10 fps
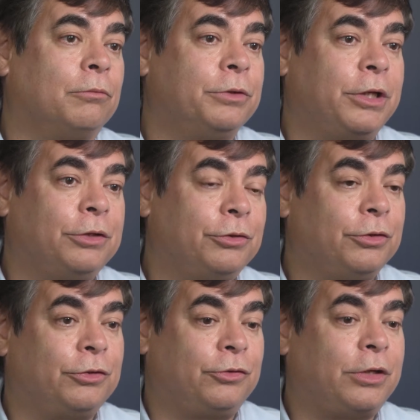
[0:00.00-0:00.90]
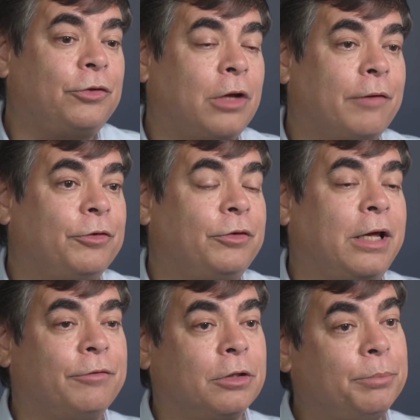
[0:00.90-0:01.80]
Retention and Success Office they
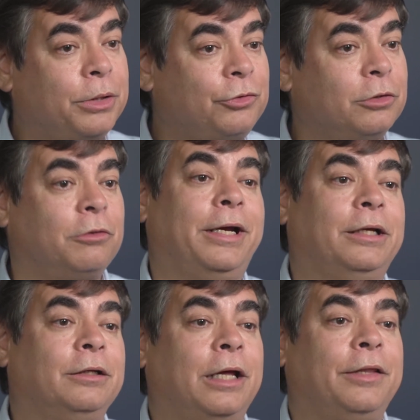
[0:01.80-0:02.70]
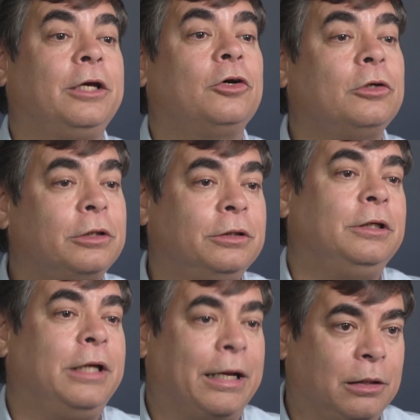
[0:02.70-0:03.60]
have a completion grant and they could
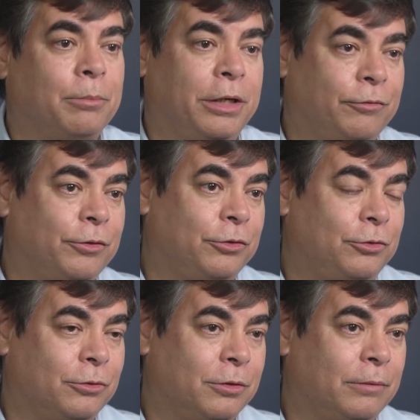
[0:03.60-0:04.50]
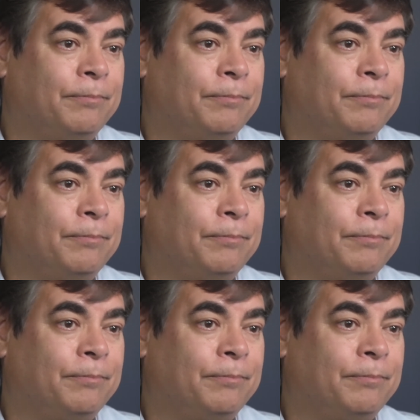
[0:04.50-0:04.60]
get the money for the student.